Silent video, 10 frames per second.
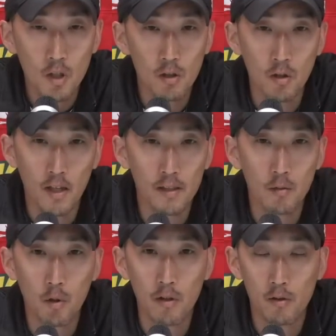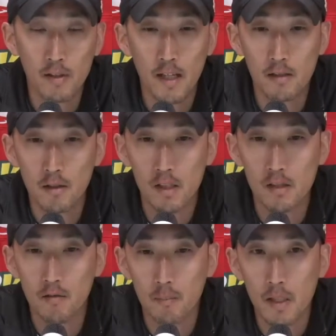you know, like I said, whether it was
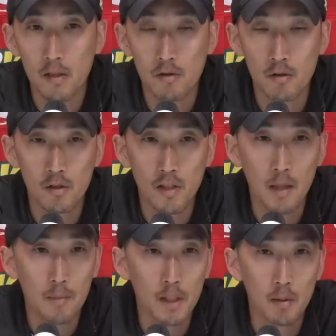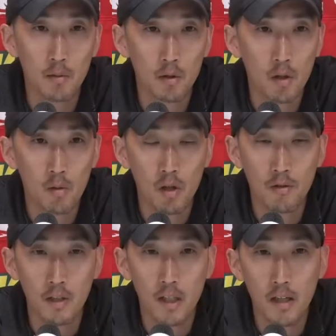cancellation of meets or just not being able to go all
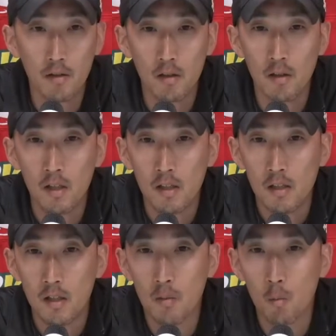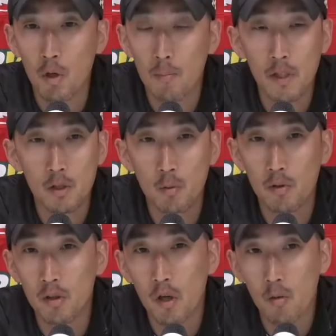together, what meets we
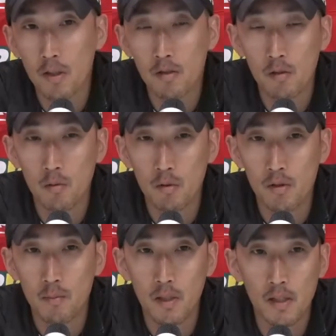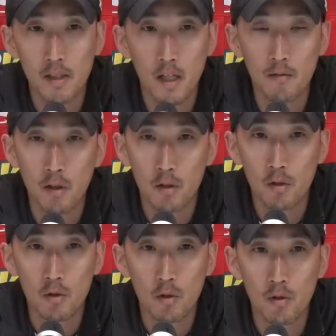were going to were sometimes out of our
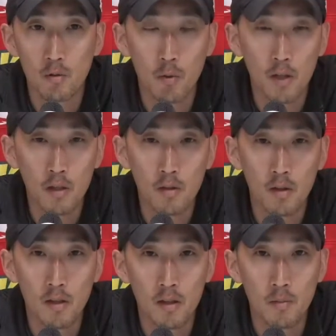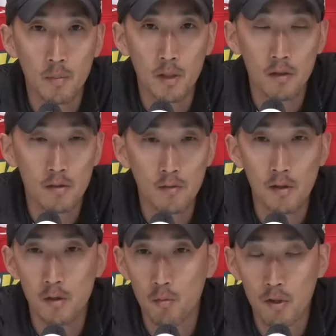control as well, because
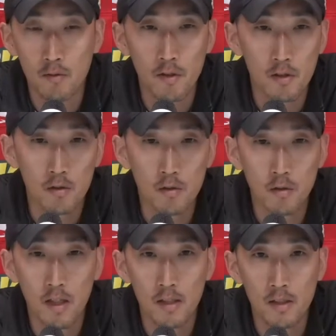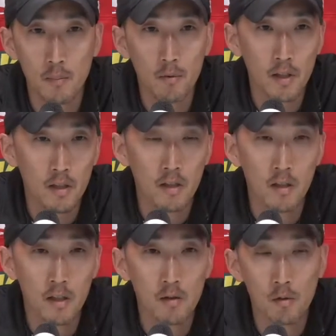Division I, Division II kind of separated
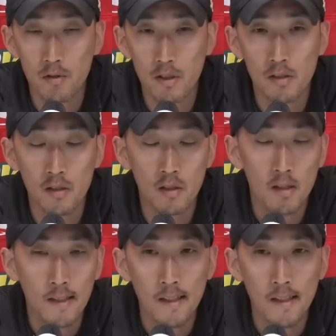the indoor season.